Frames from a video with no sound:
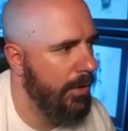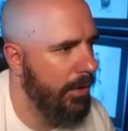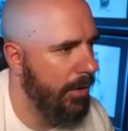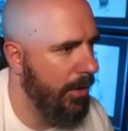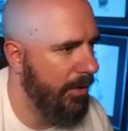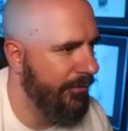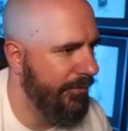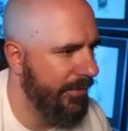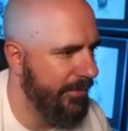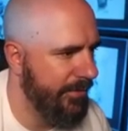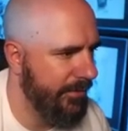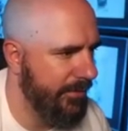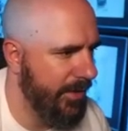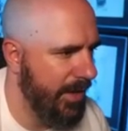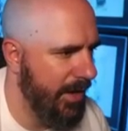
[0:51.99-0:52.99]

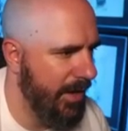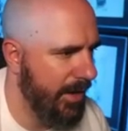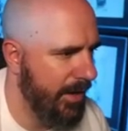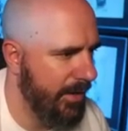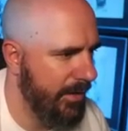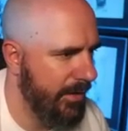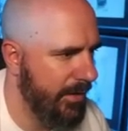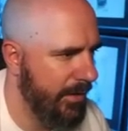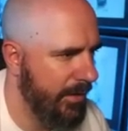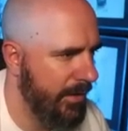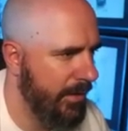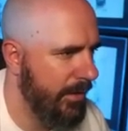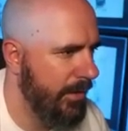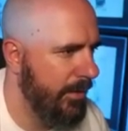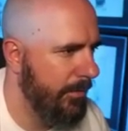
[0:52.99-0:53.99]
Offensive line,
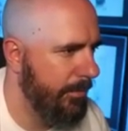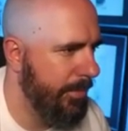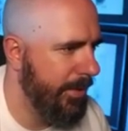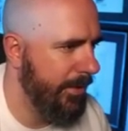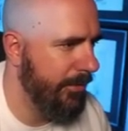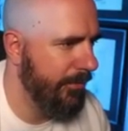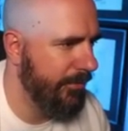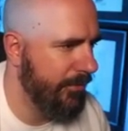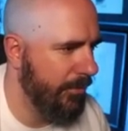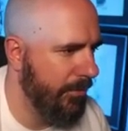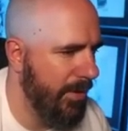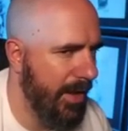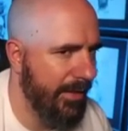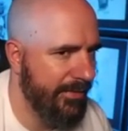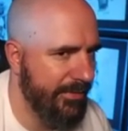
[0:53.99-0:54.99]
Peter
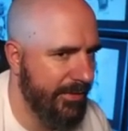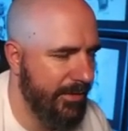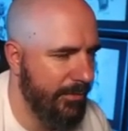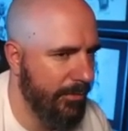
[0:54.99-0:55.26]
Skoronski,